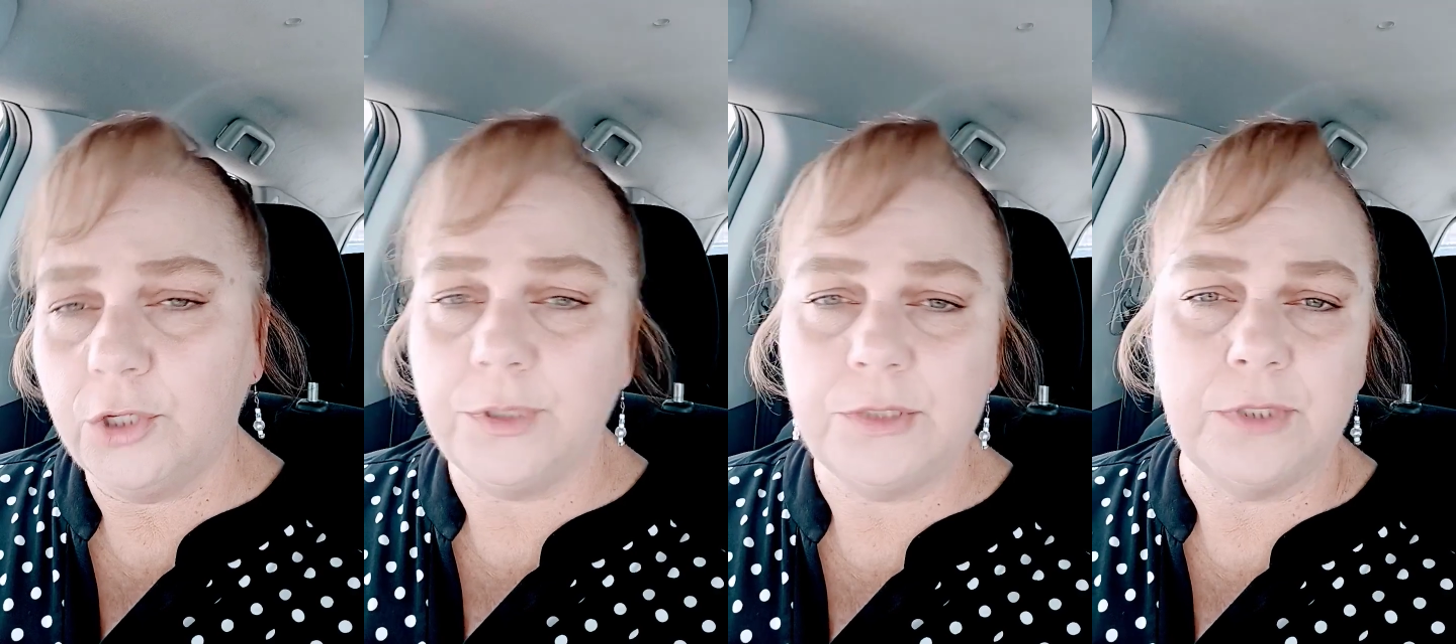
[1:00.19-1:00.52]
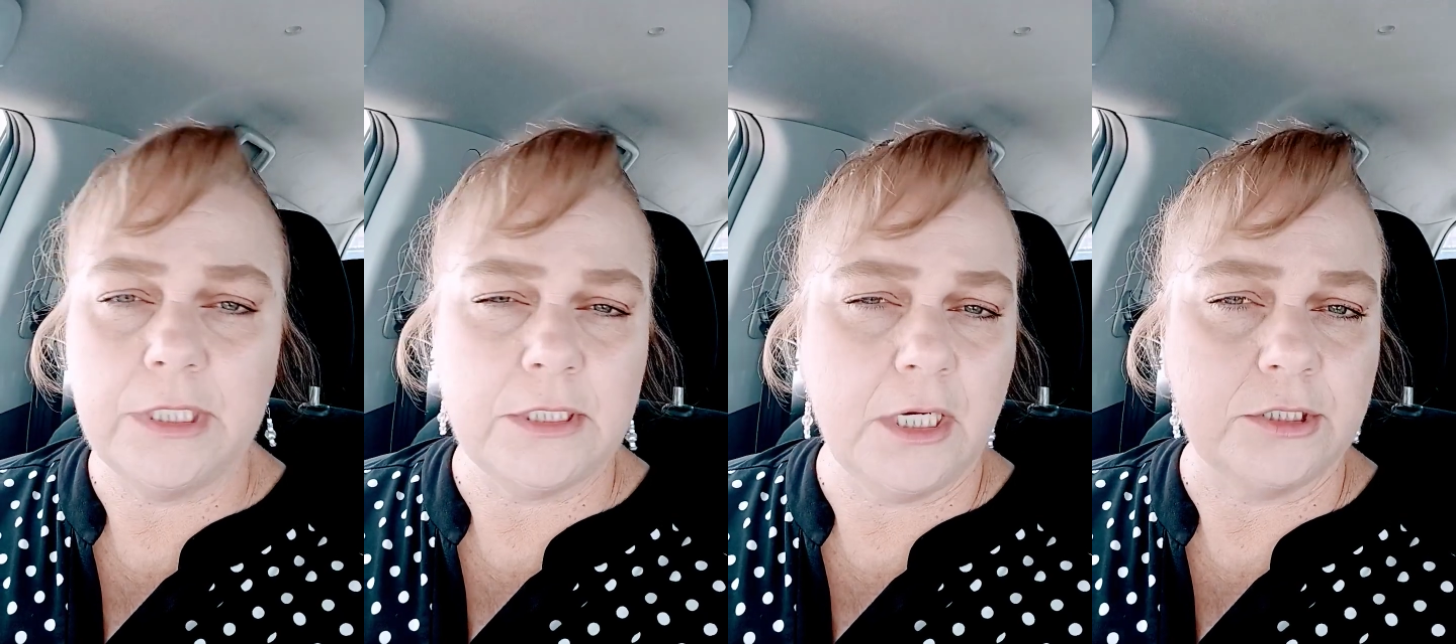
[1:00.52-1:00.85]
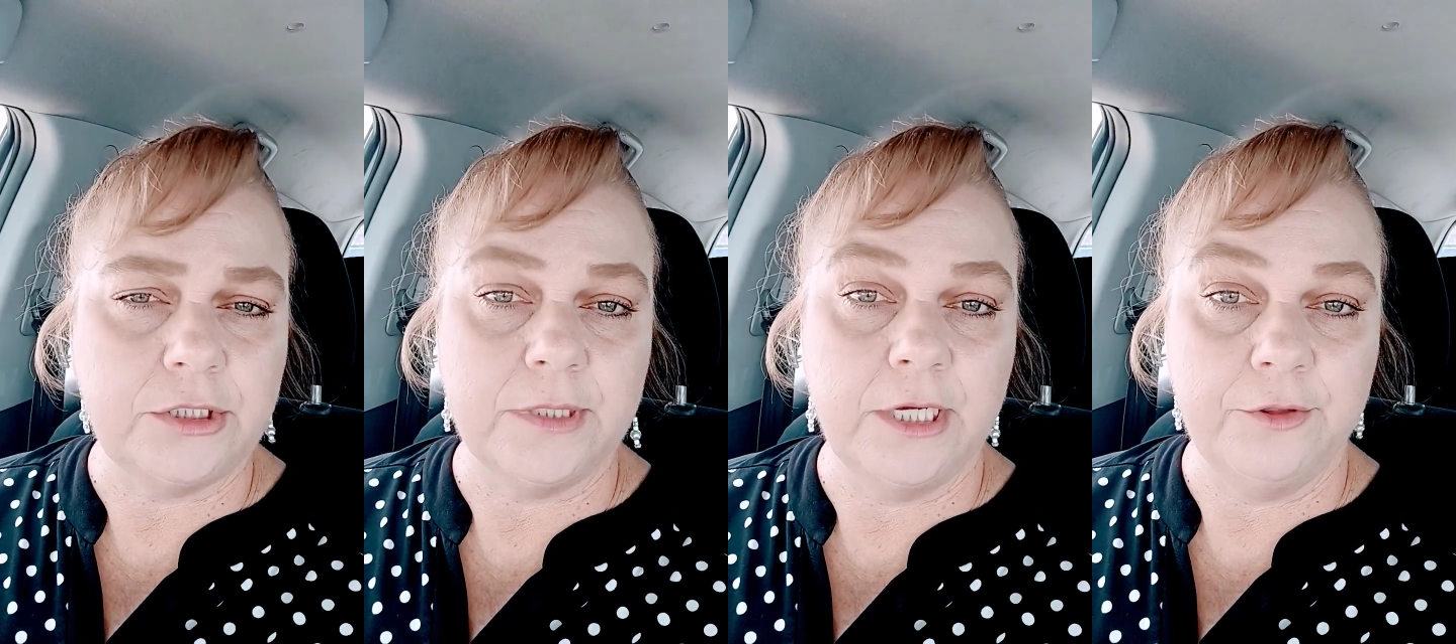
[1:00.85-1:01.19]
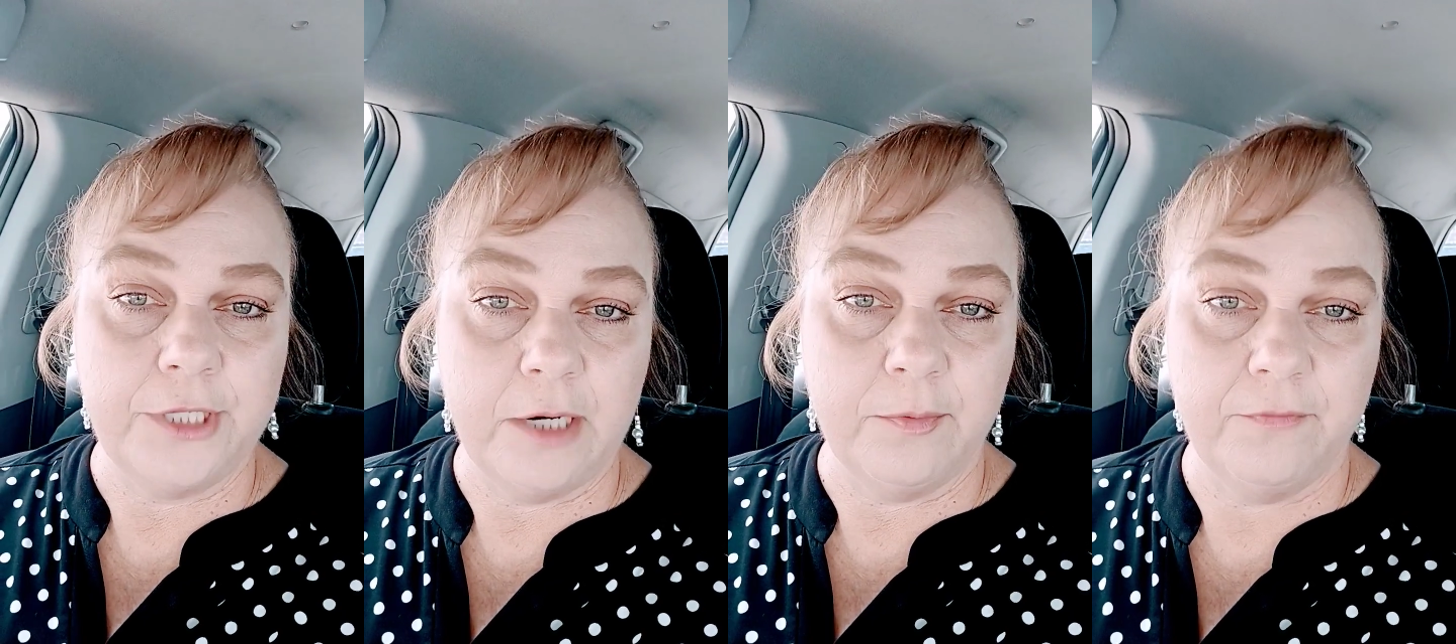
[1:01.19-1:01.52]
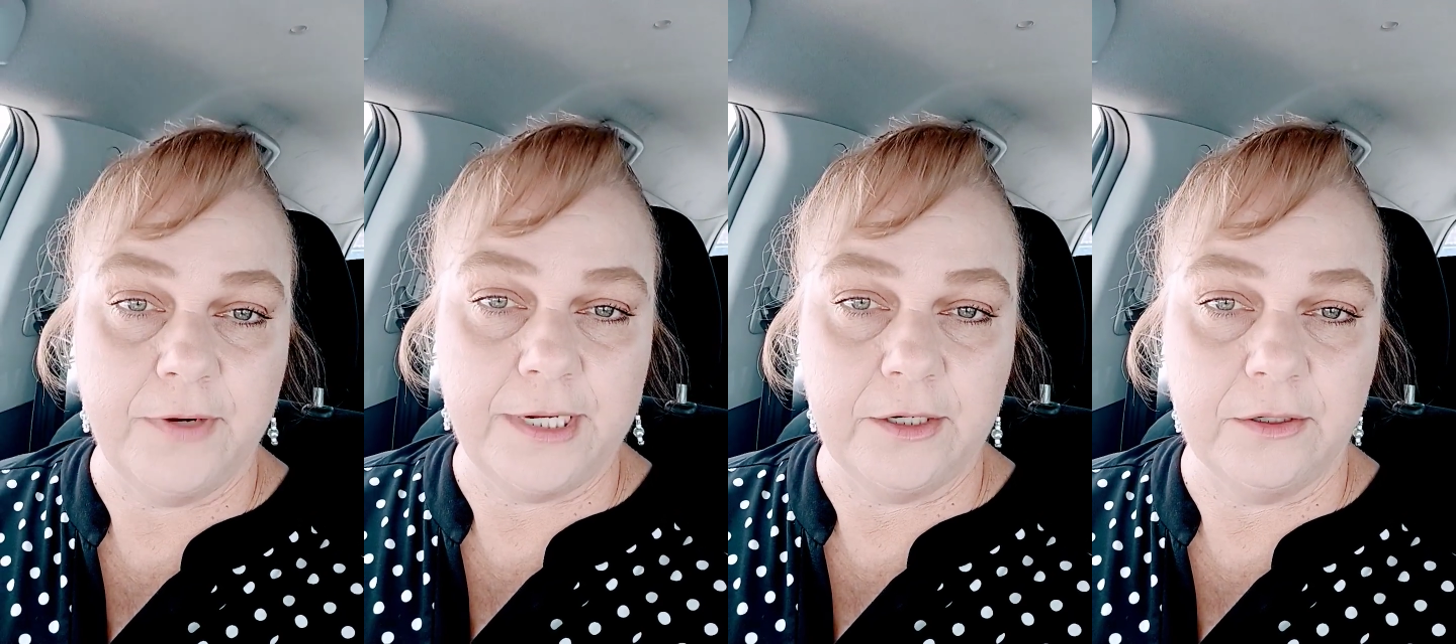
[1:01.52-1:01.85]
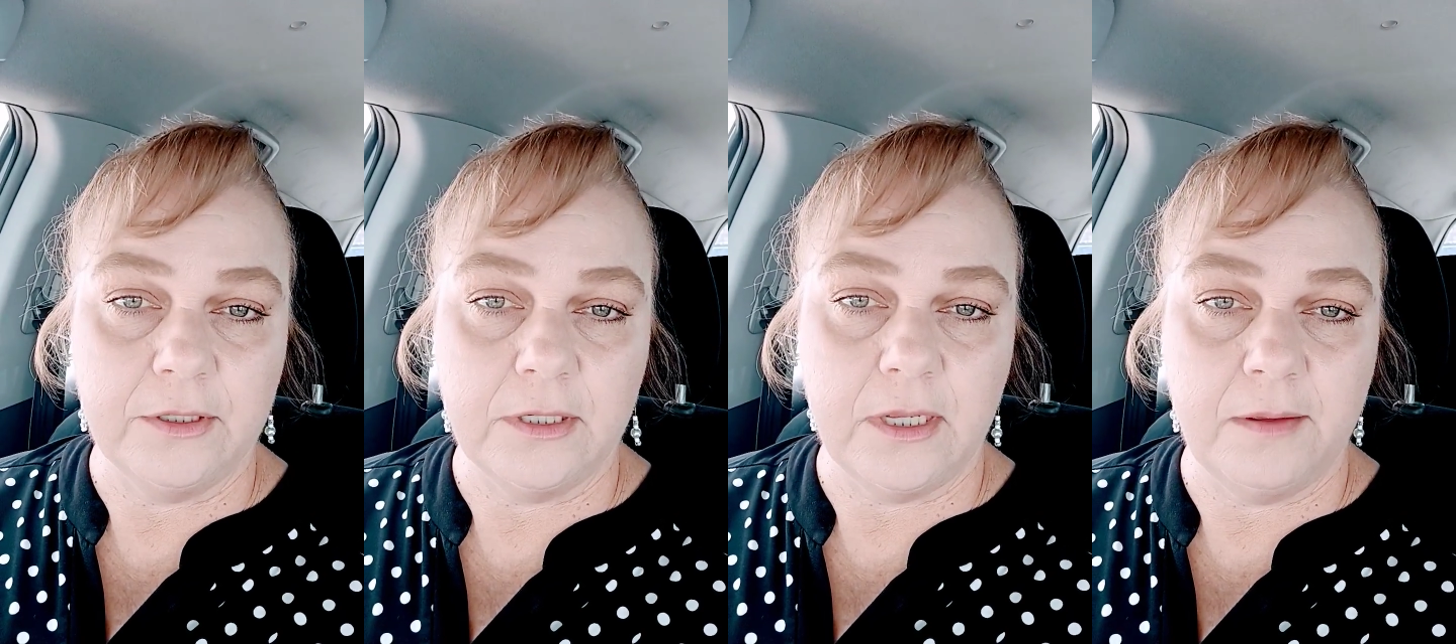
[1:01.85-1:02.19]
You always want to talk to your healthcare
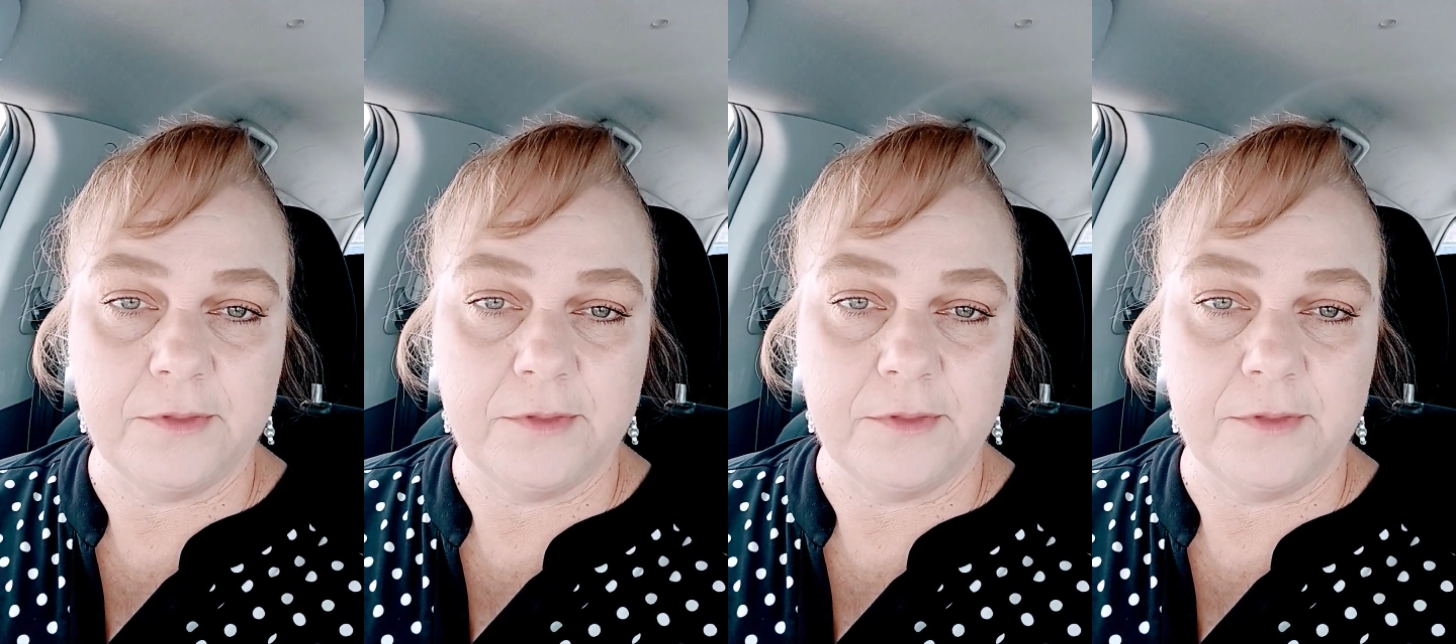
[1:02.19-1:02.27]
provider